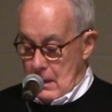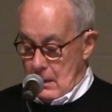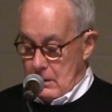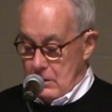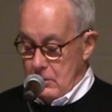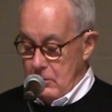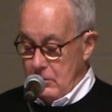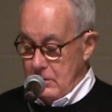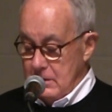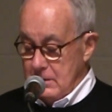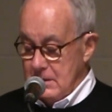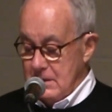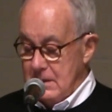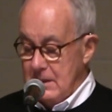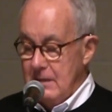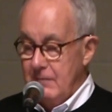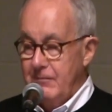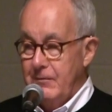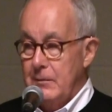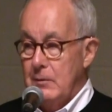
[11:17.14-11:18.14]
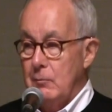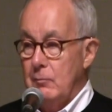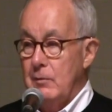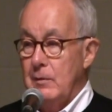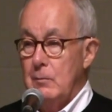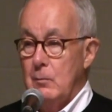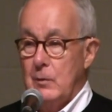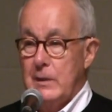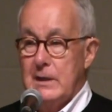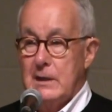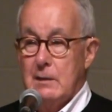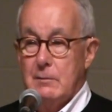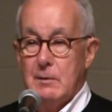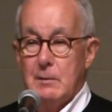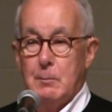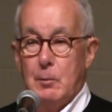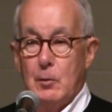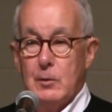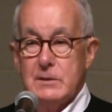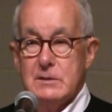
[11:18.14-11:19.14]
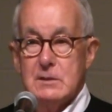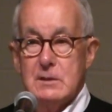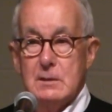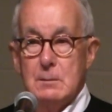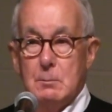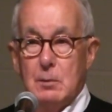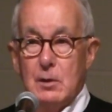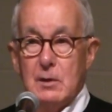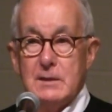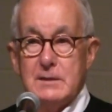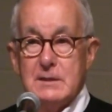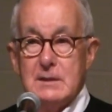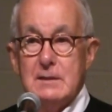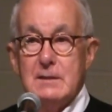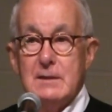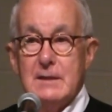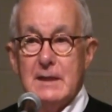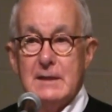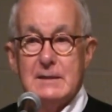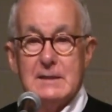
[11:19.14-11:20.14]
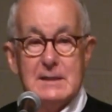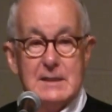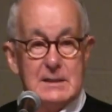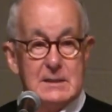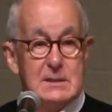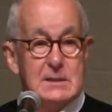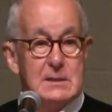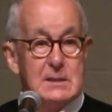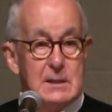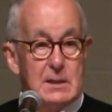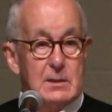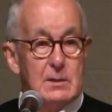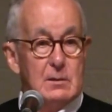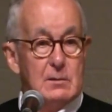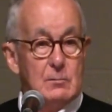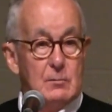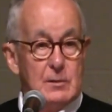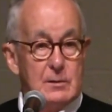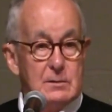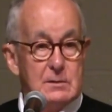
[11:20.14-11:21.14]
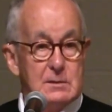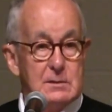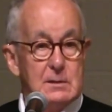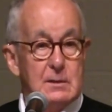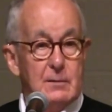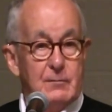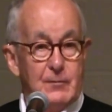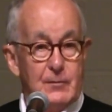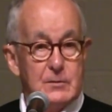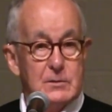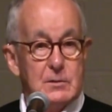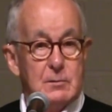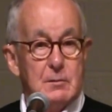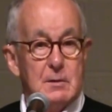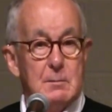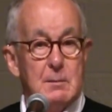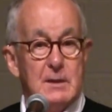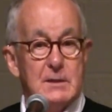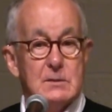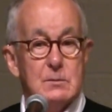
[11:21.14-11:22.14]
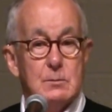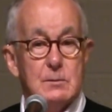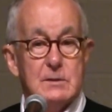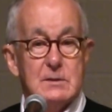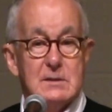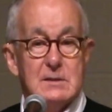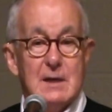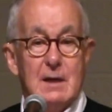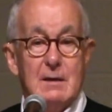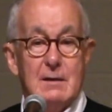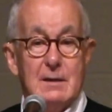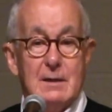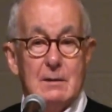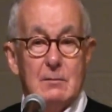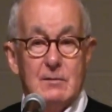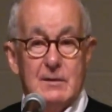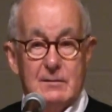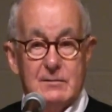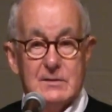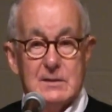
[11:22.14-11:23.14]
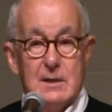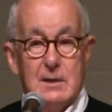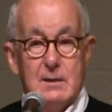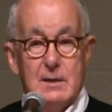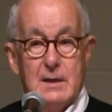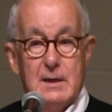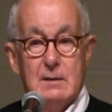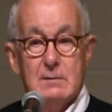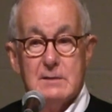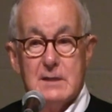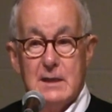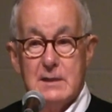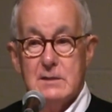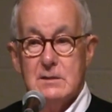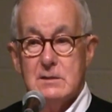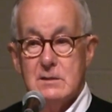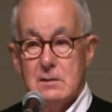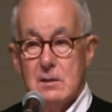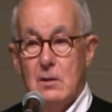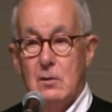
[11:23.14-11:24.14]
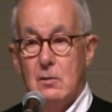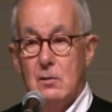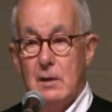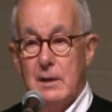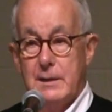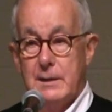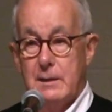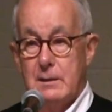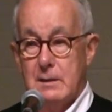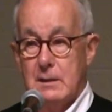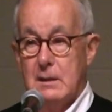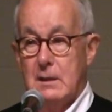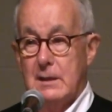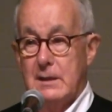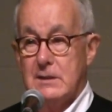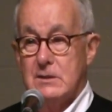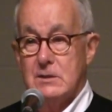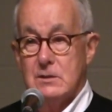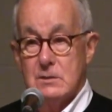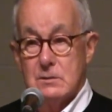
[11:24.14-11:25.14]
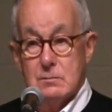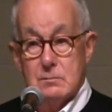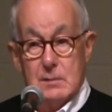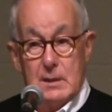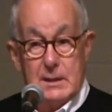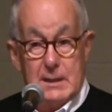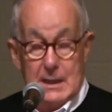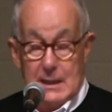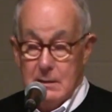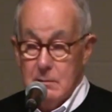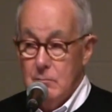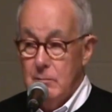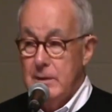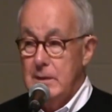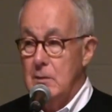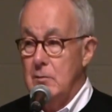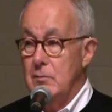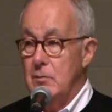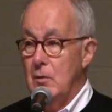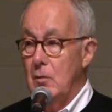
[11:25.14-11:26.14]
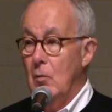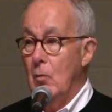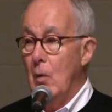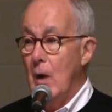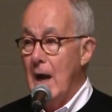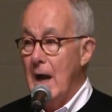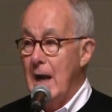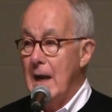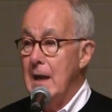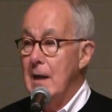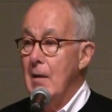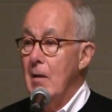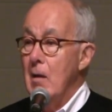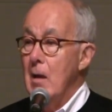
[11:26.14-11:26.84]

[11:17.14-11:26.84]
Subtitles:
You can see from the weekly reports in the bulletin that this year, the first 3 months, we have started out kind of slow on our collections. Again, we don't know why.